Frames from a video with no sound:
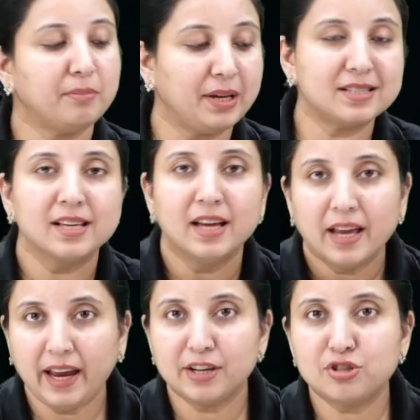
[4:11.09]
means
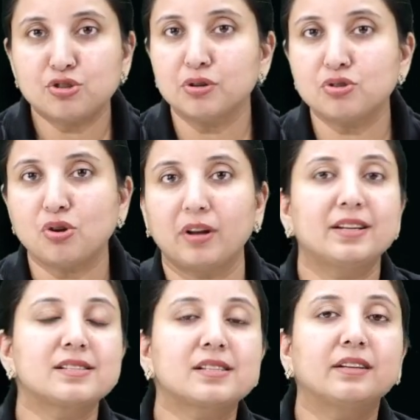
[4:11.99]
H2O
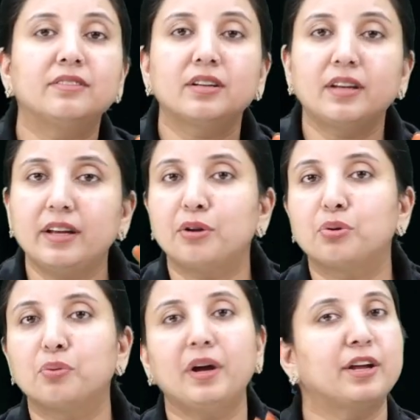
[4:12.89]
solid is converting
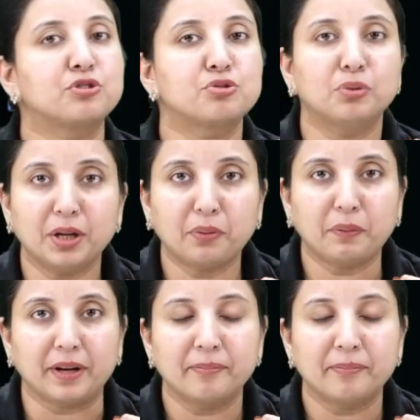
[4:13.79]
into a H2O liquid.